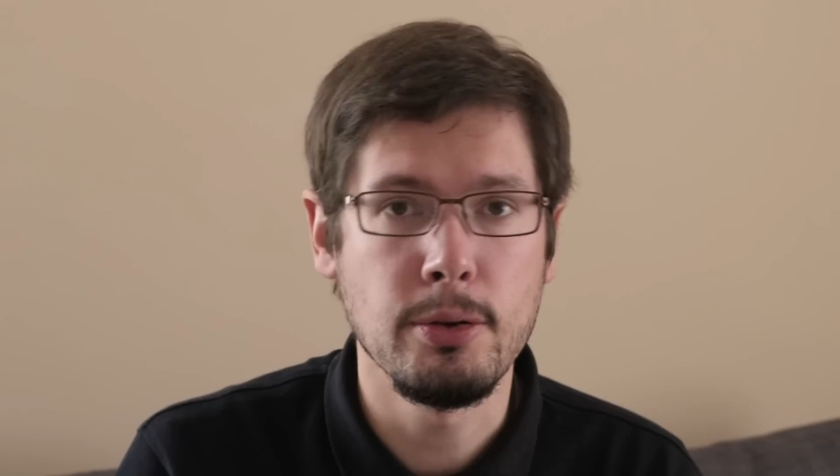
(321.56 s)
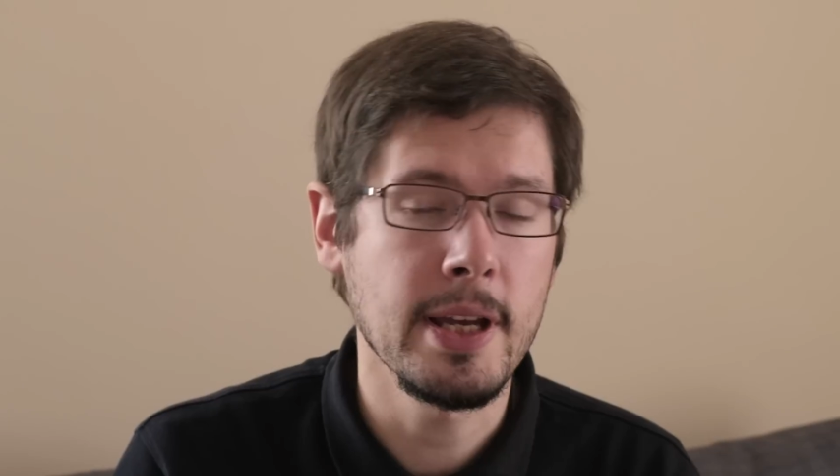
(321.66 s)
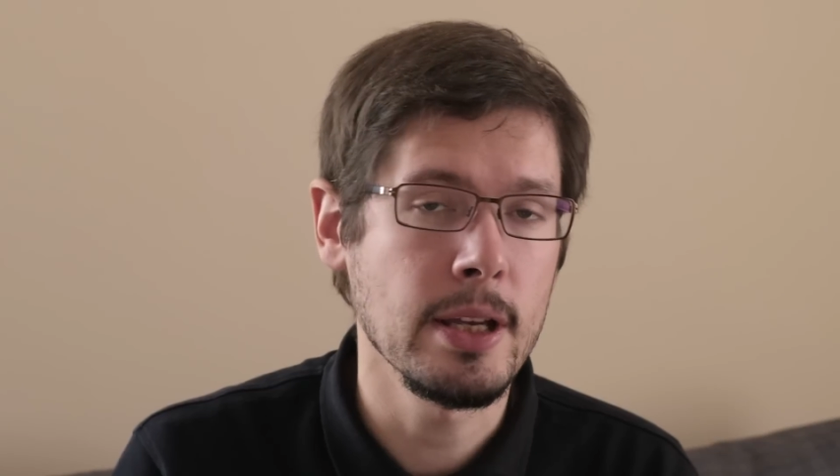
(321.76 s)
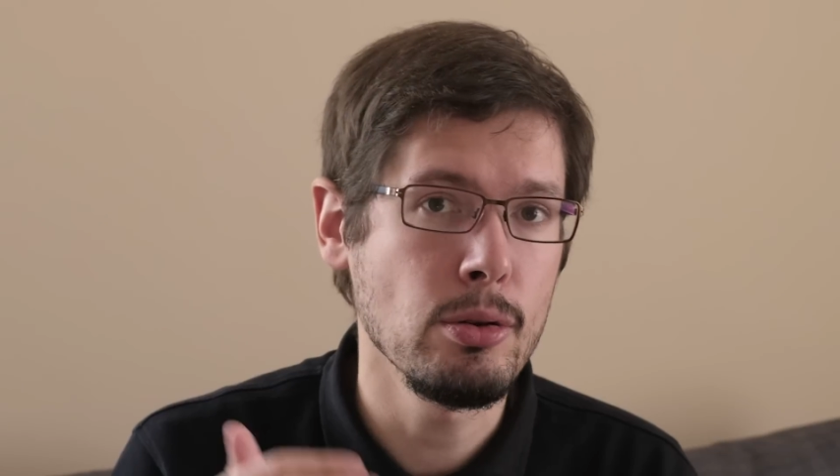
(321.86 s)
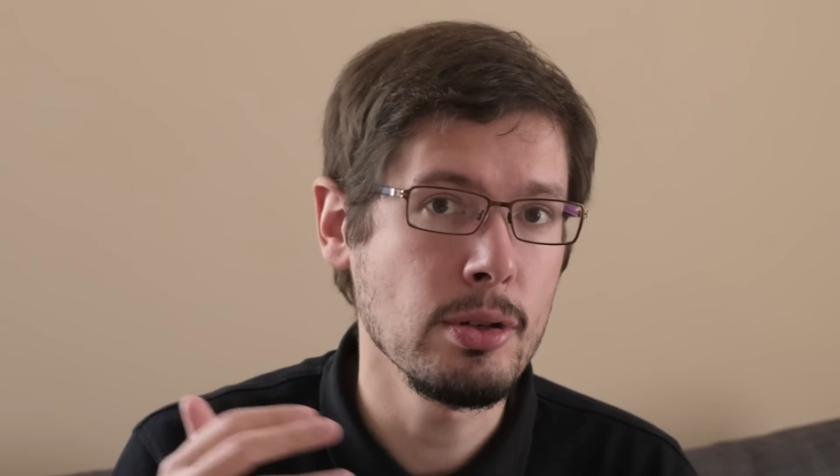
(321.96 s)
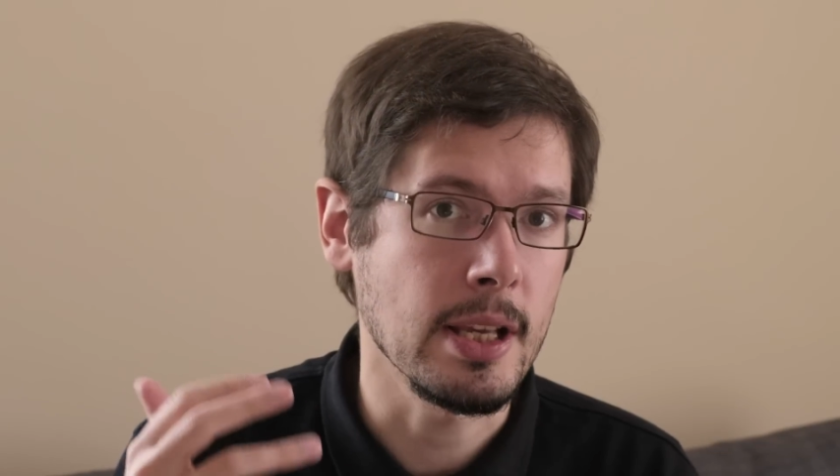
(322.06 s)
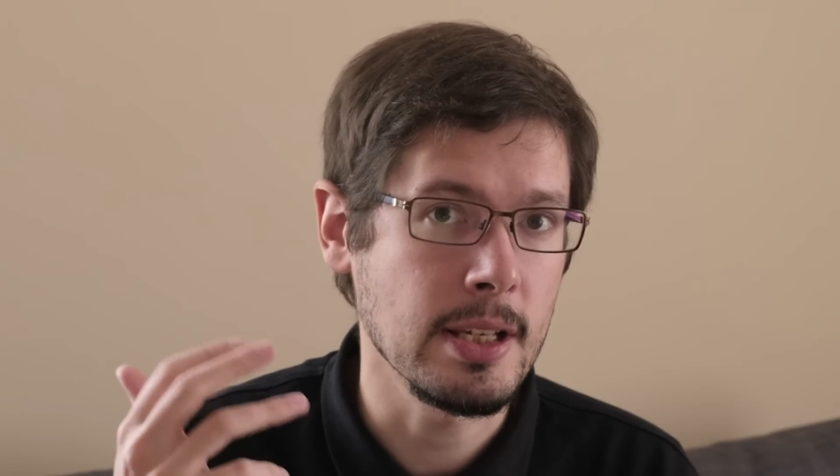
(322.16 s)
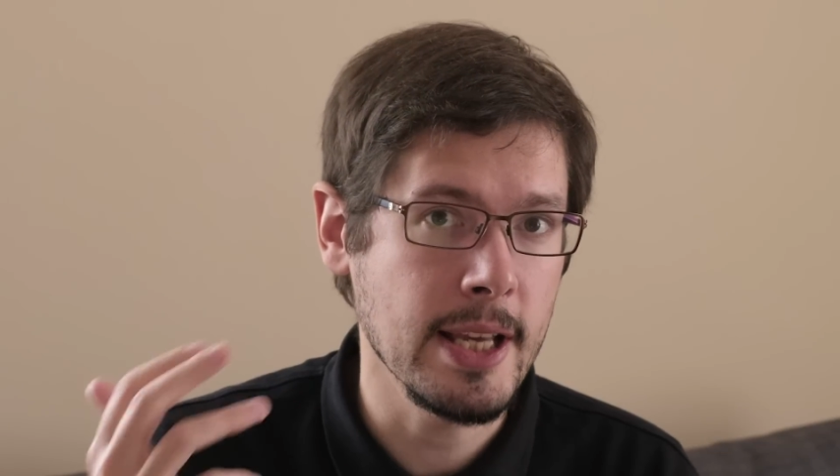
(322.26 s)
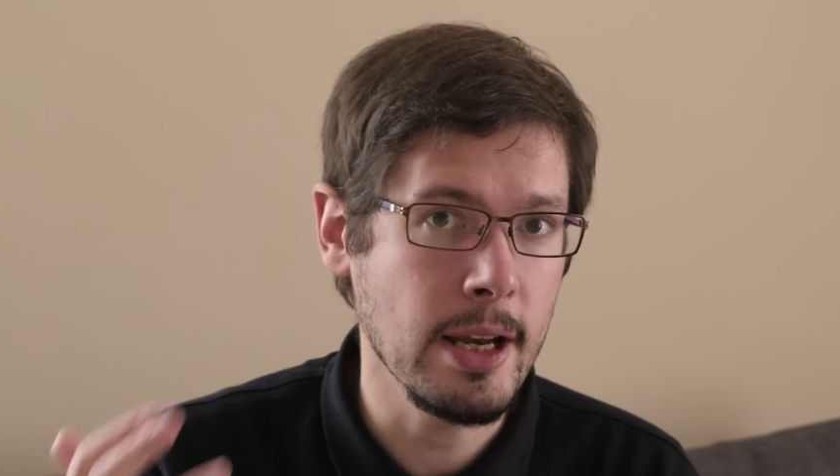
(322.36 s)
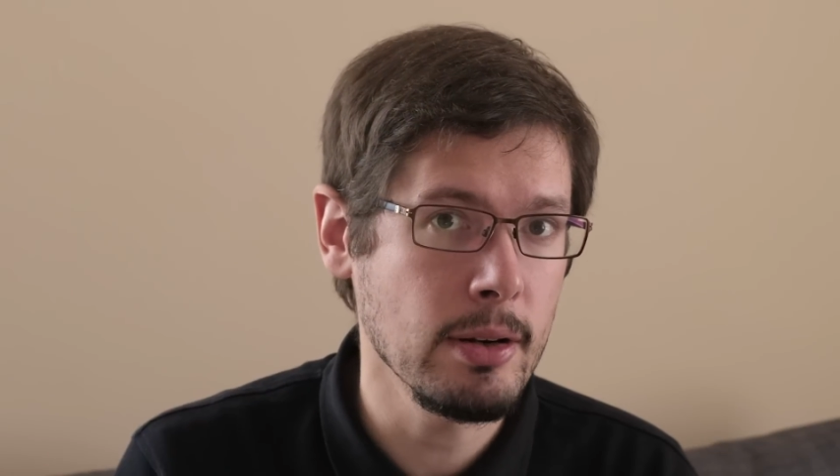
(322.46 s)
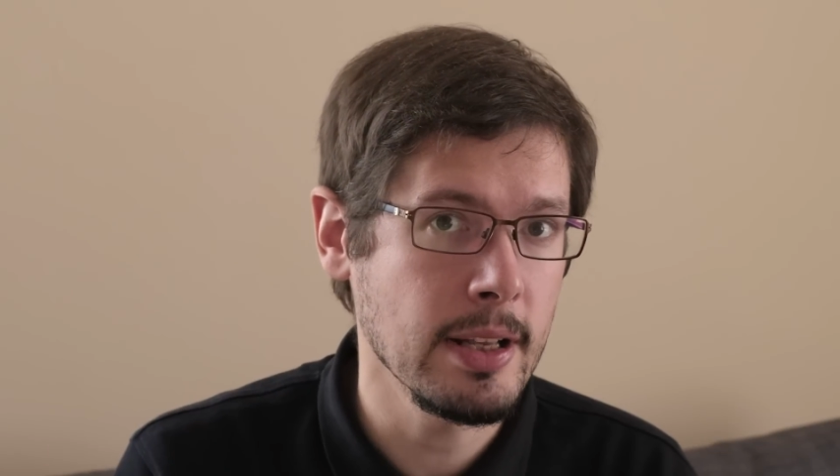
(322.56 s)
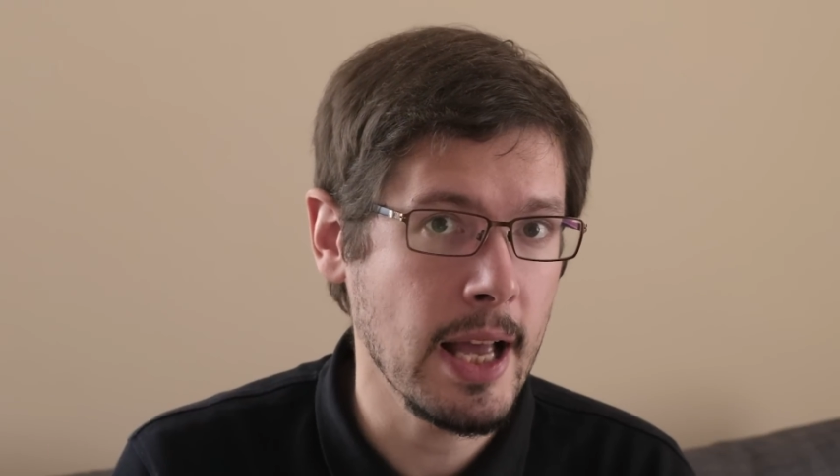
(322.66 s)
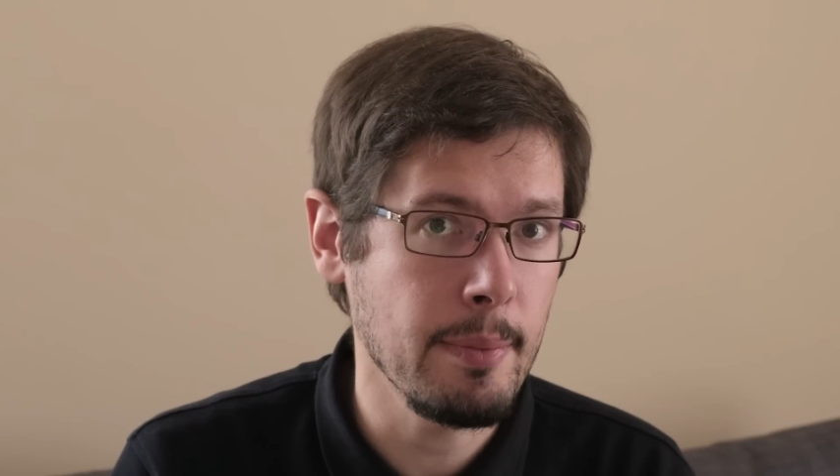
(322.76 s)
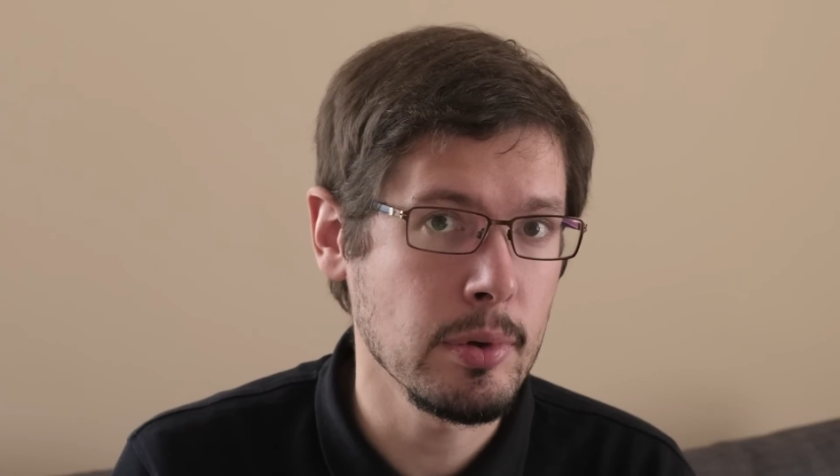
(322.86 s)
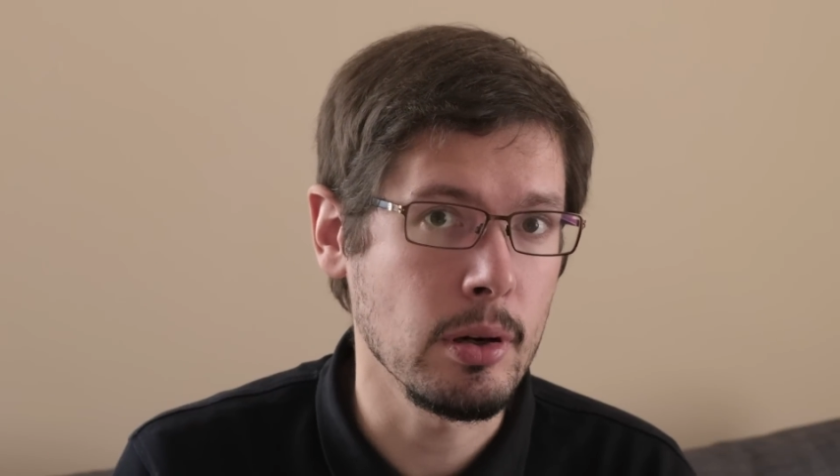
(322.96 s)
You can use a second
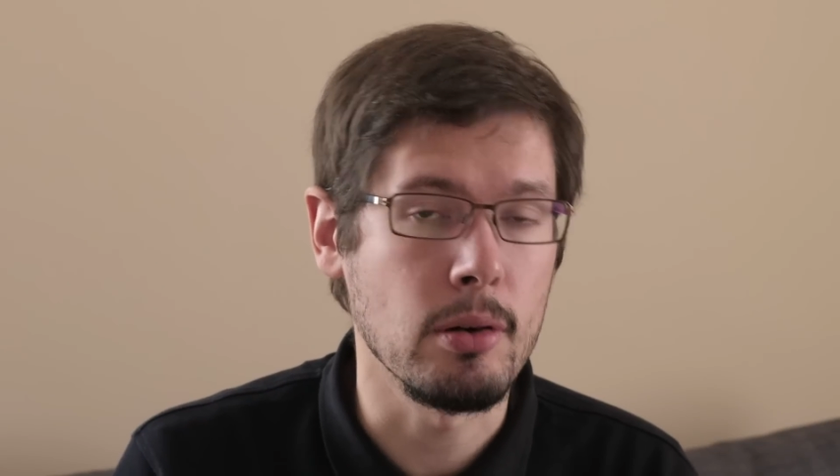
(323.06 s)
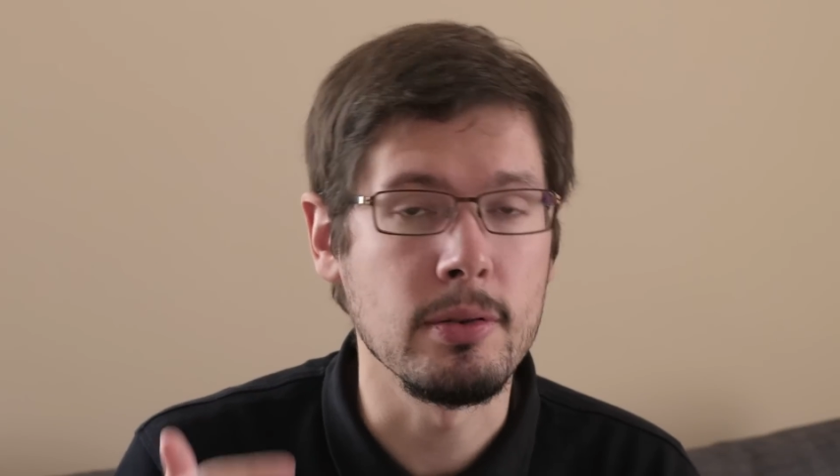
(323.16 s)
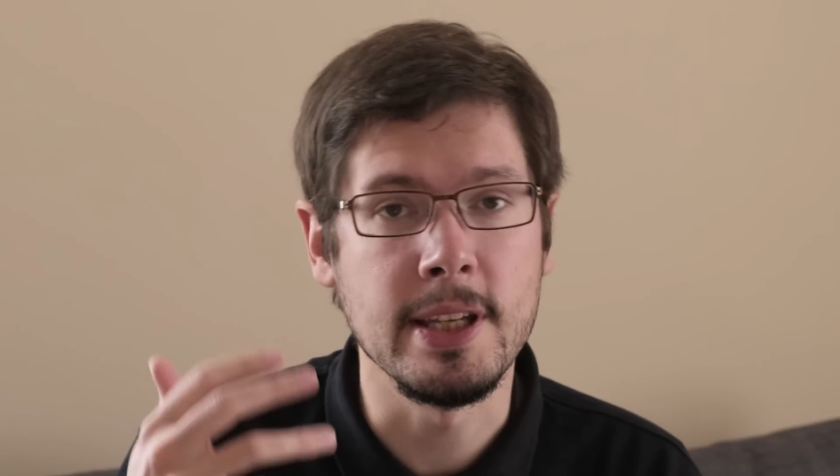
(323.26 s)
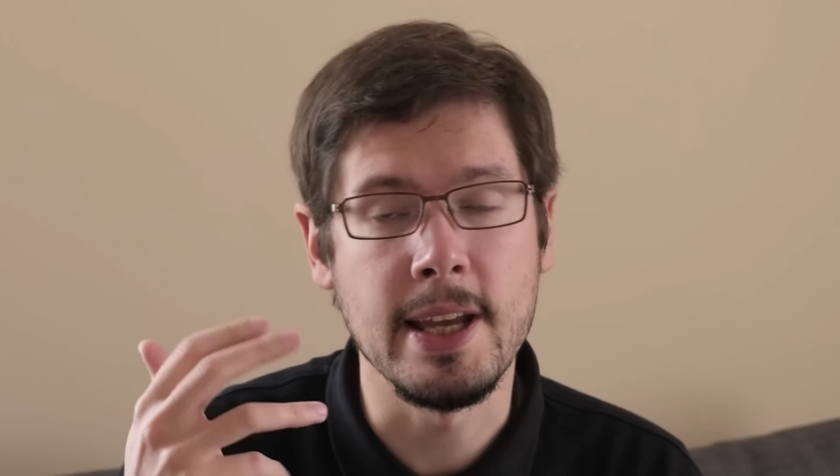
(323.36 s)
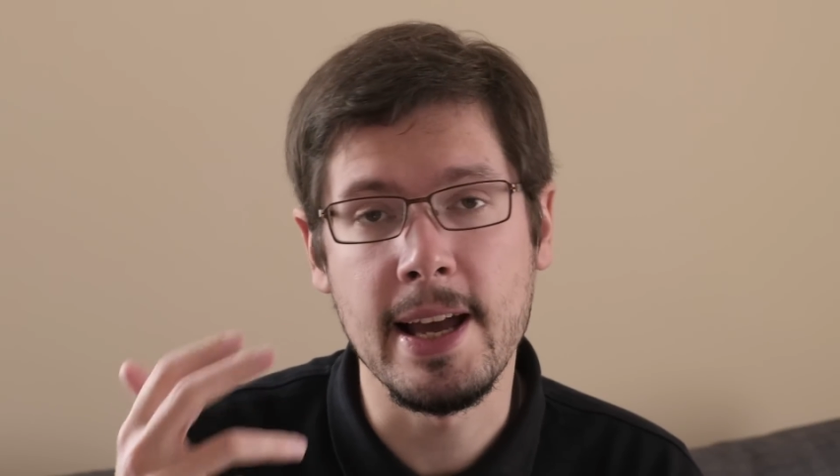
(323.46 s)
adapter on the